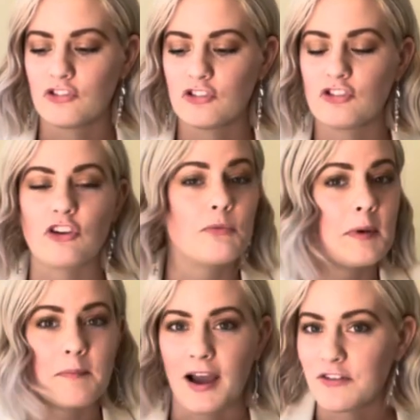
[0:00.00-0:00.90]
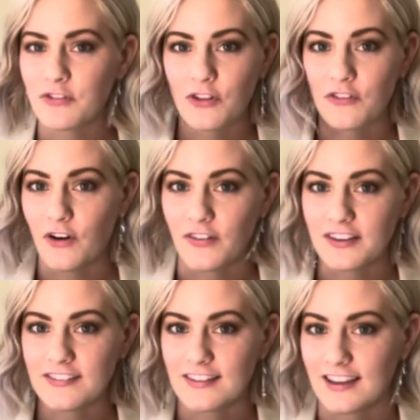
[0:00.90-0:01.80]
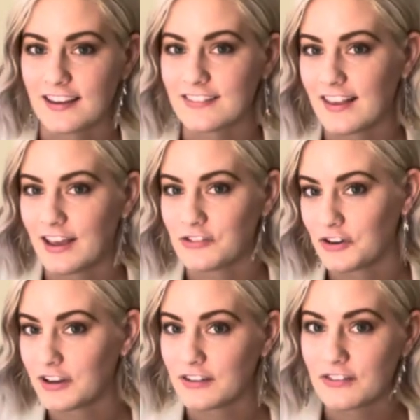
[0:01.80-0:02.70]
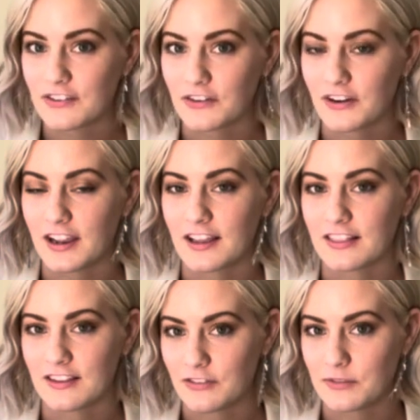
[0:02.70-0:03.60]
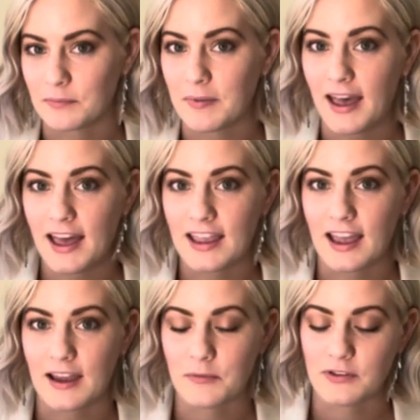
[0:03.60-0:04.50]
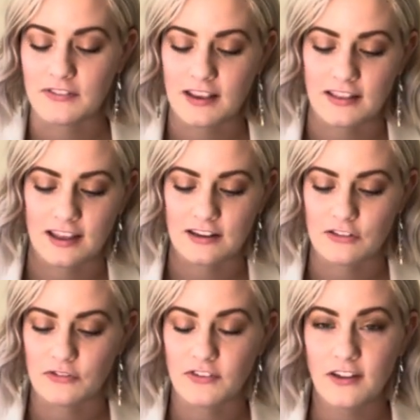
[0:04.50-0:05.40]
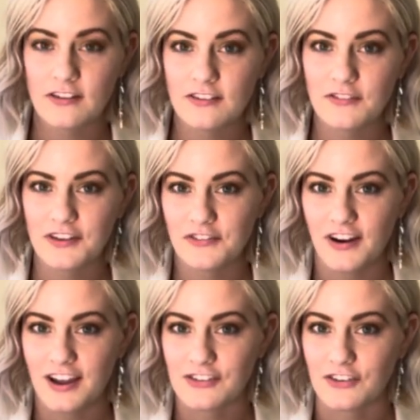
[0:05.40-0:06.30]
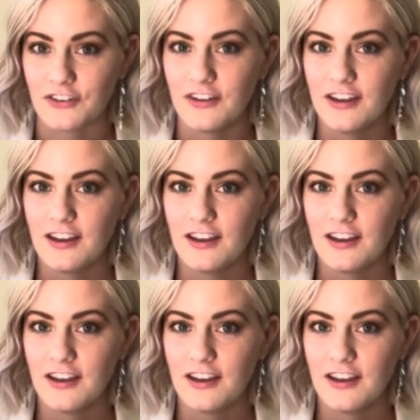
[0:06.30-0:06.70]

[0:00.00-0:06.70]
just be mindful of all these things as you're considering this bag. I would say that it's relatively fragile.